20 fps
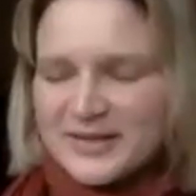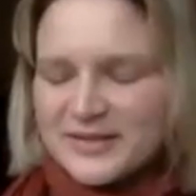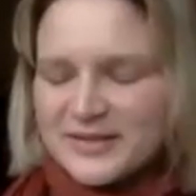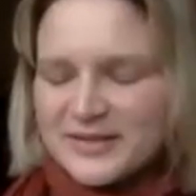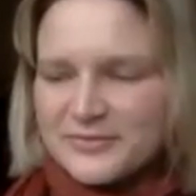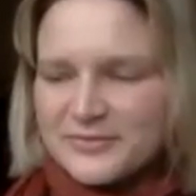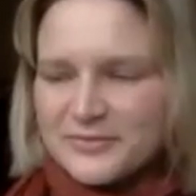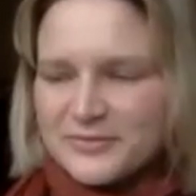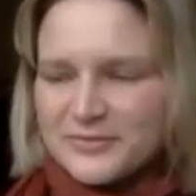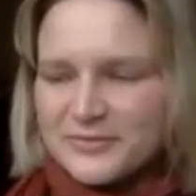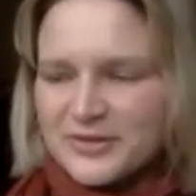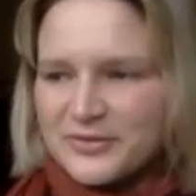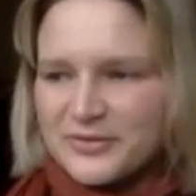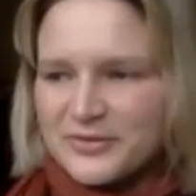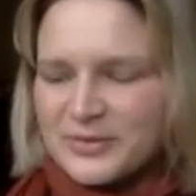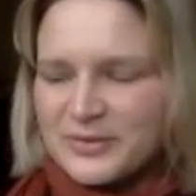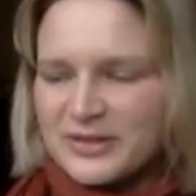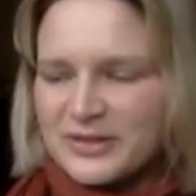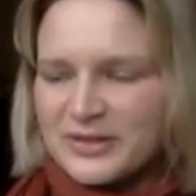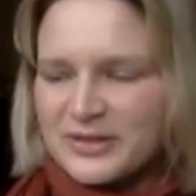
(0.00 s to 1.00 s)
to metaphors
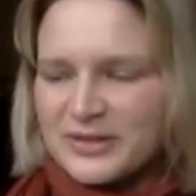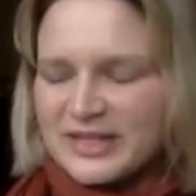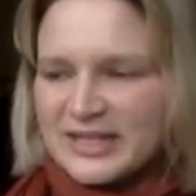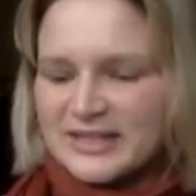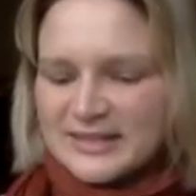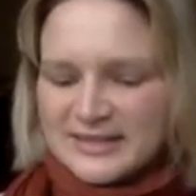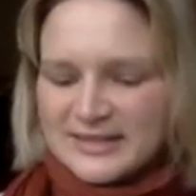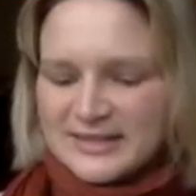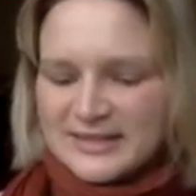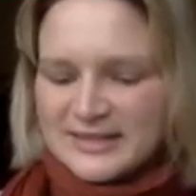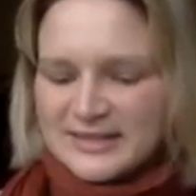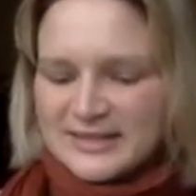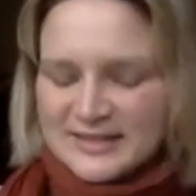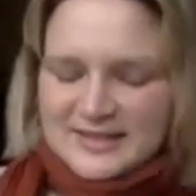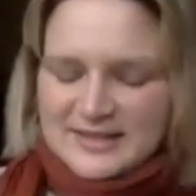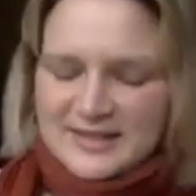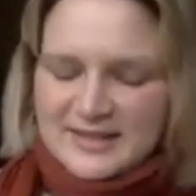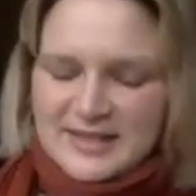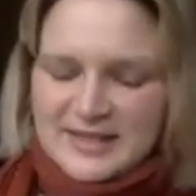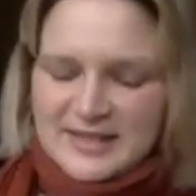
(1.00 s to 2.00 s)
ultimately.
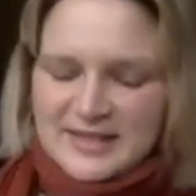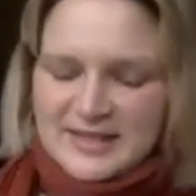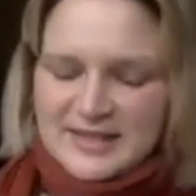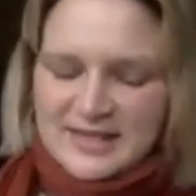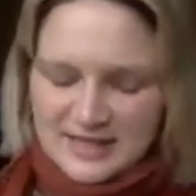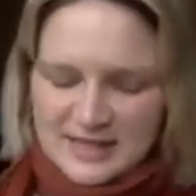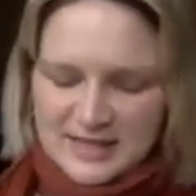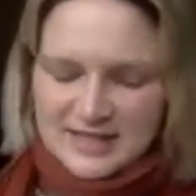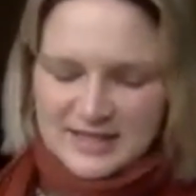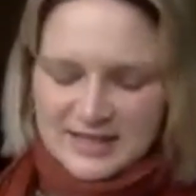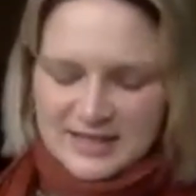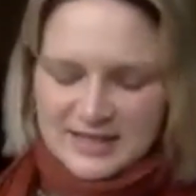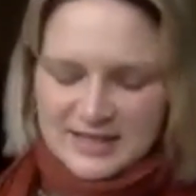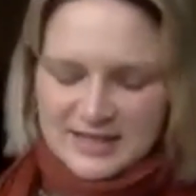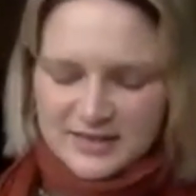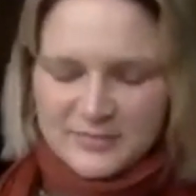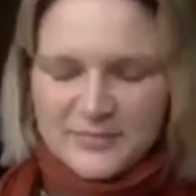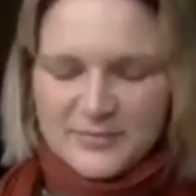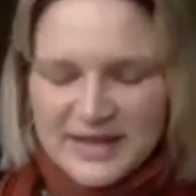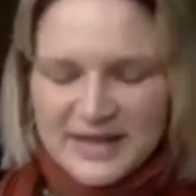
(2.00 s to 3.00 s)
The
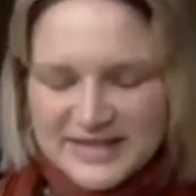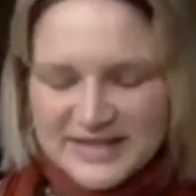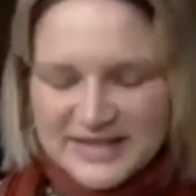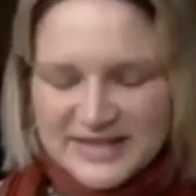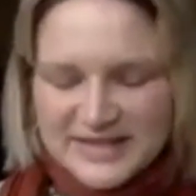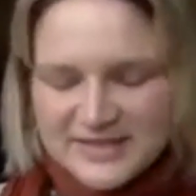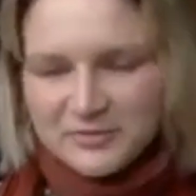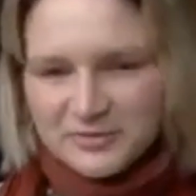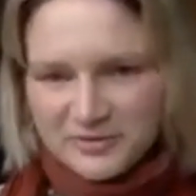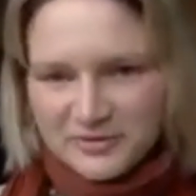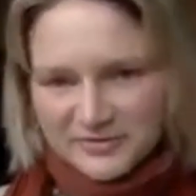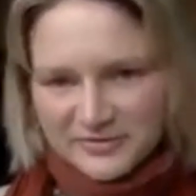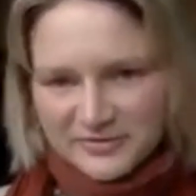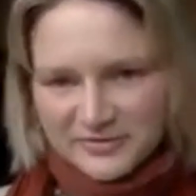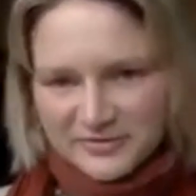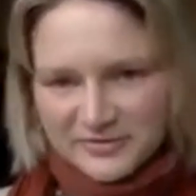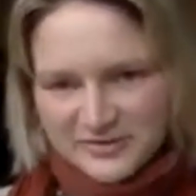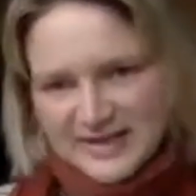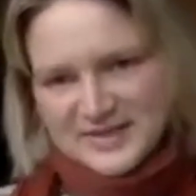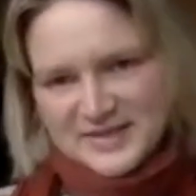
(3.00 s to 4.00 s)
metaphor of
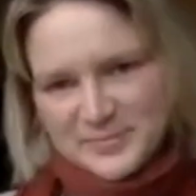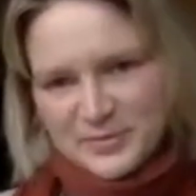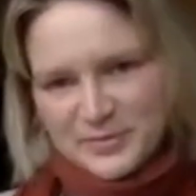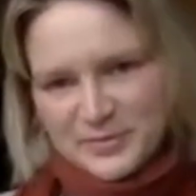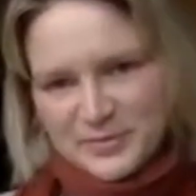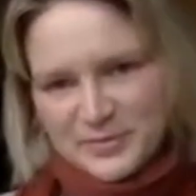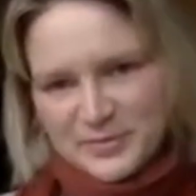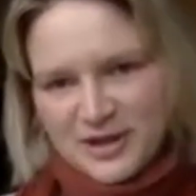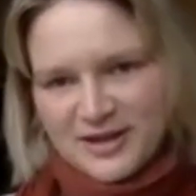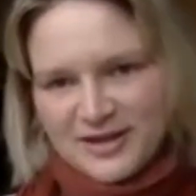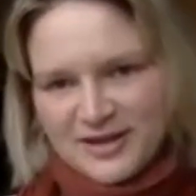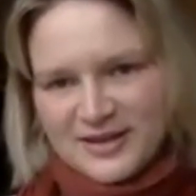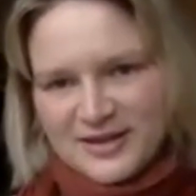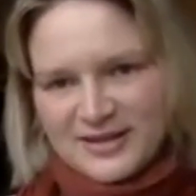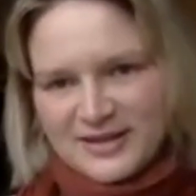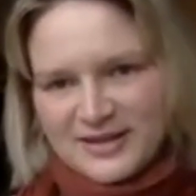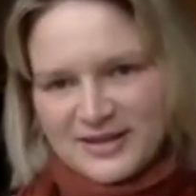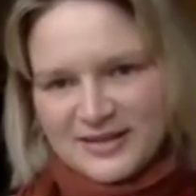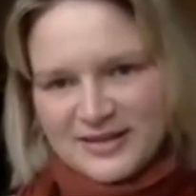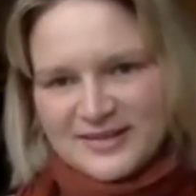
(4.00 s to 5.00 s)
diaspora
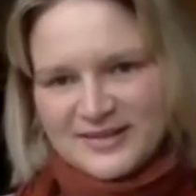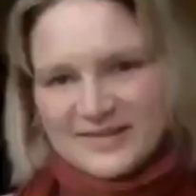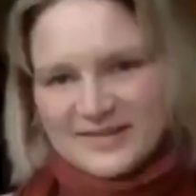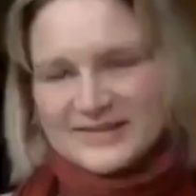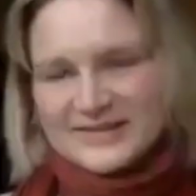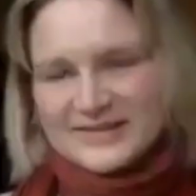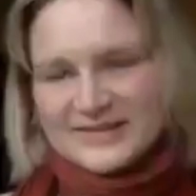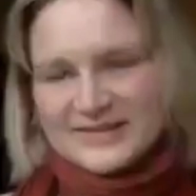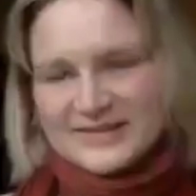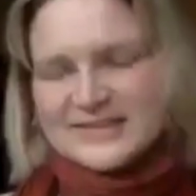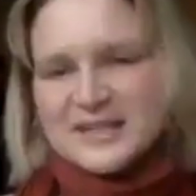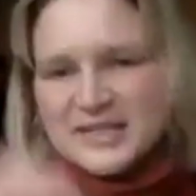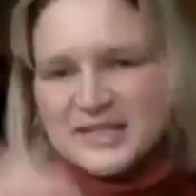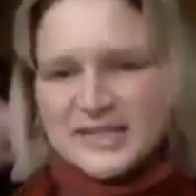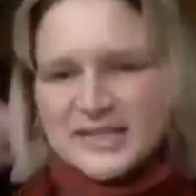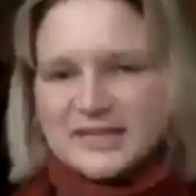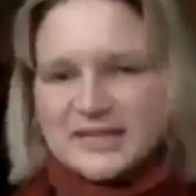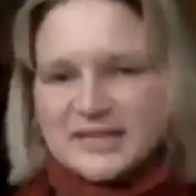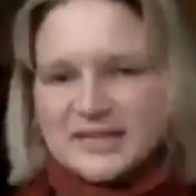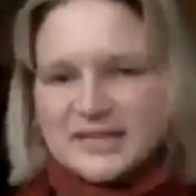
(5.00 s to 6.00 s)
is like a
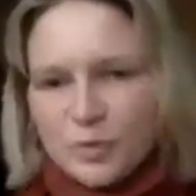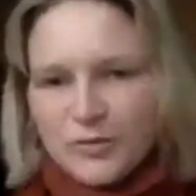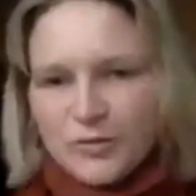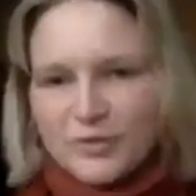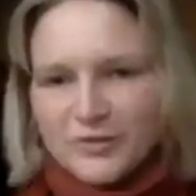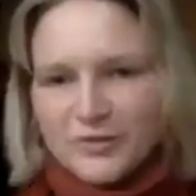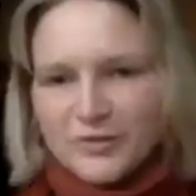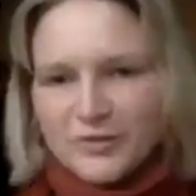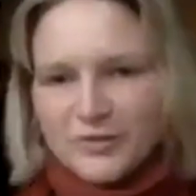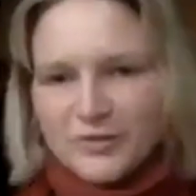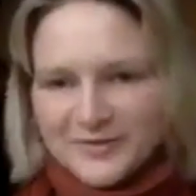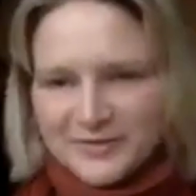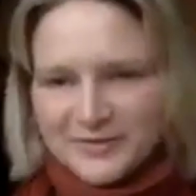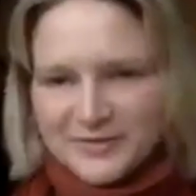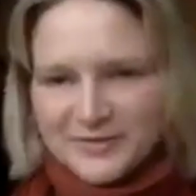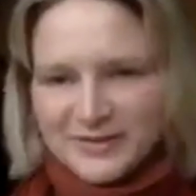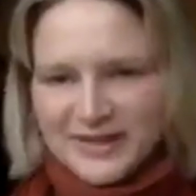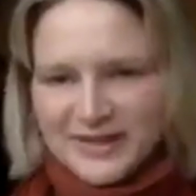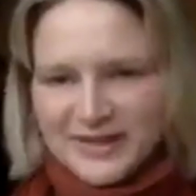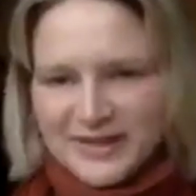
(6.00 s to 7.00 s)
spore,
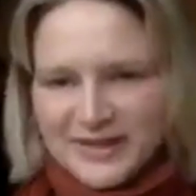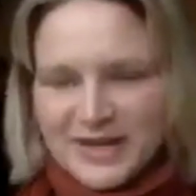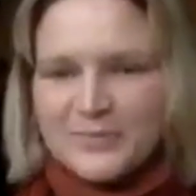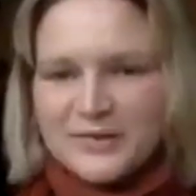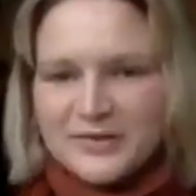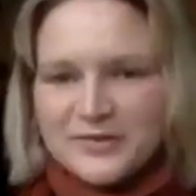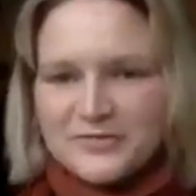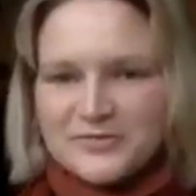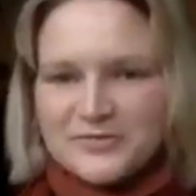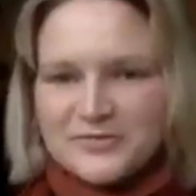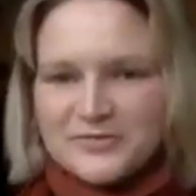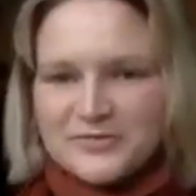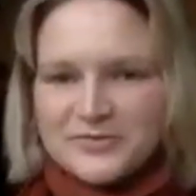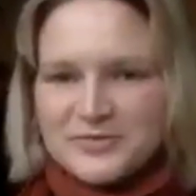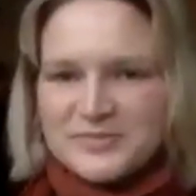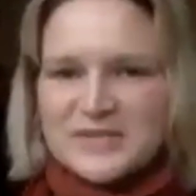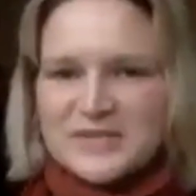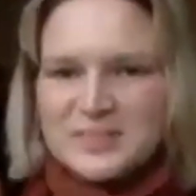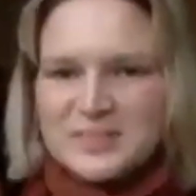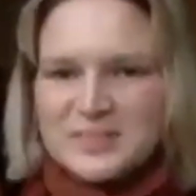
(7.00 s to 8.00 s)
like a
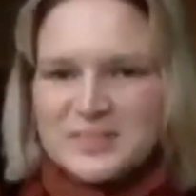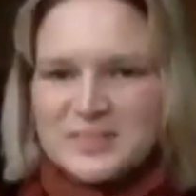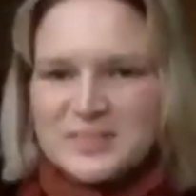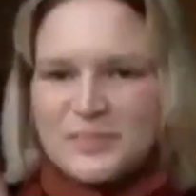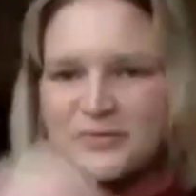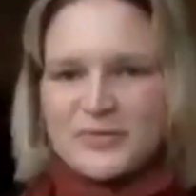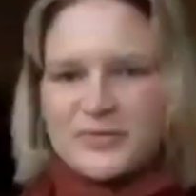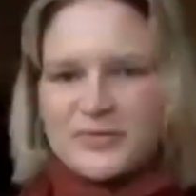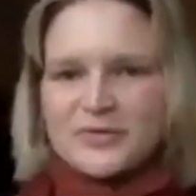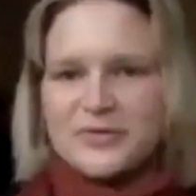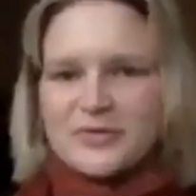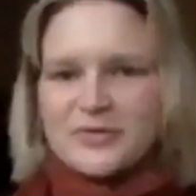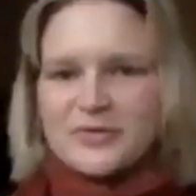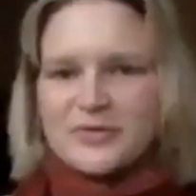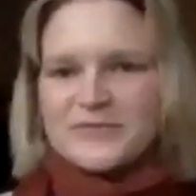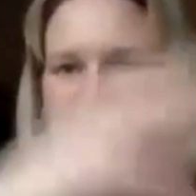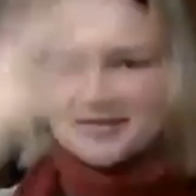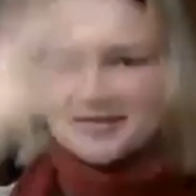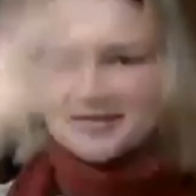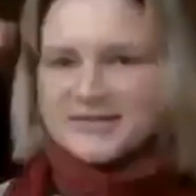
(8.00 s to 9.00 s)
mushroom spore
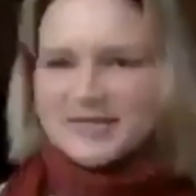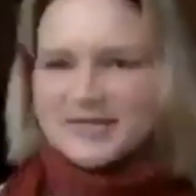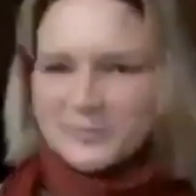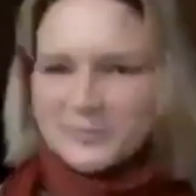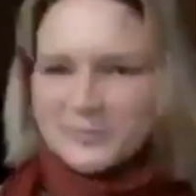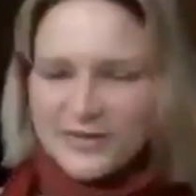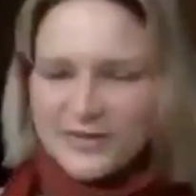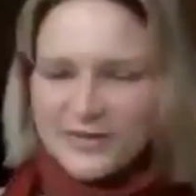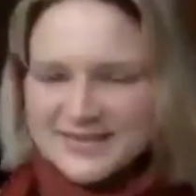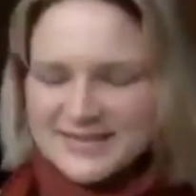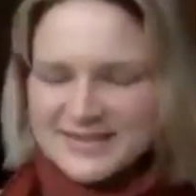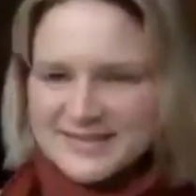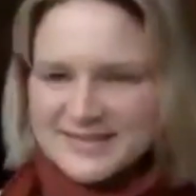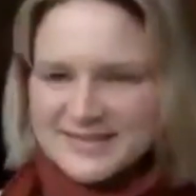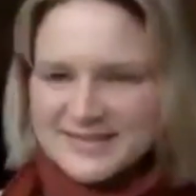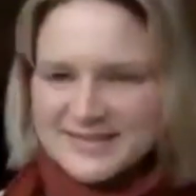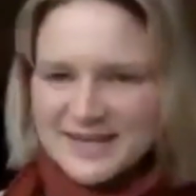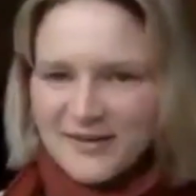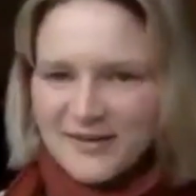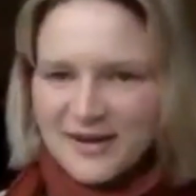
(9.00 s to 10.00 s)
that just spreads
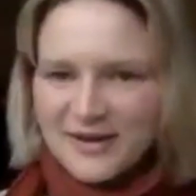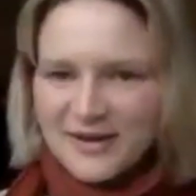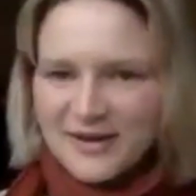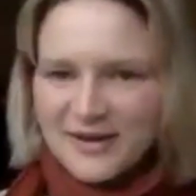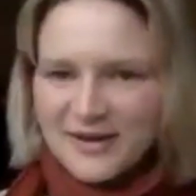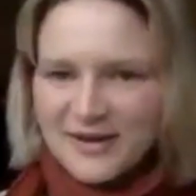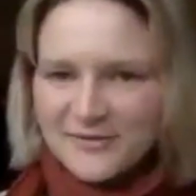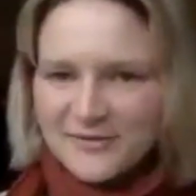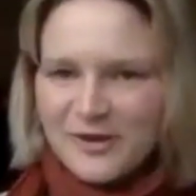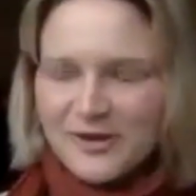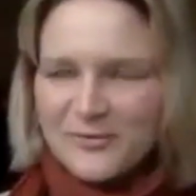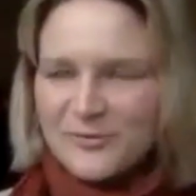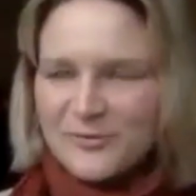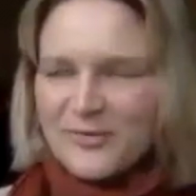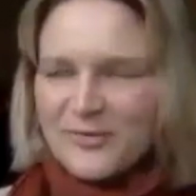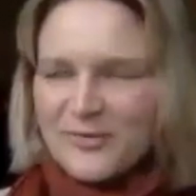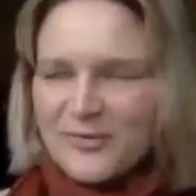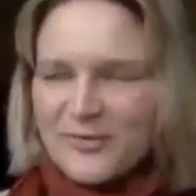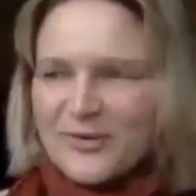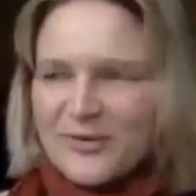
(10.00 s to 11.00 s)
itself out far
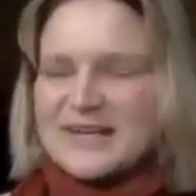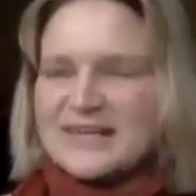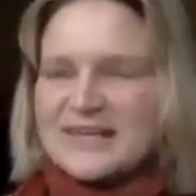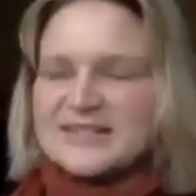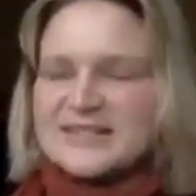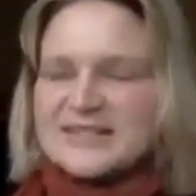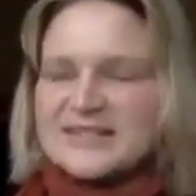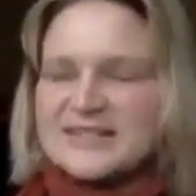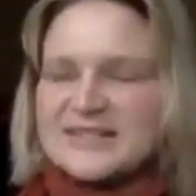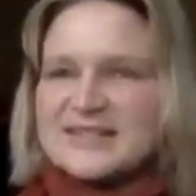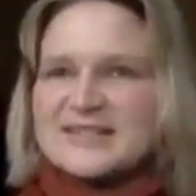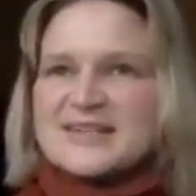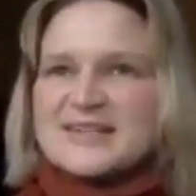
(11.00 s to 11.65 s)
and wide. And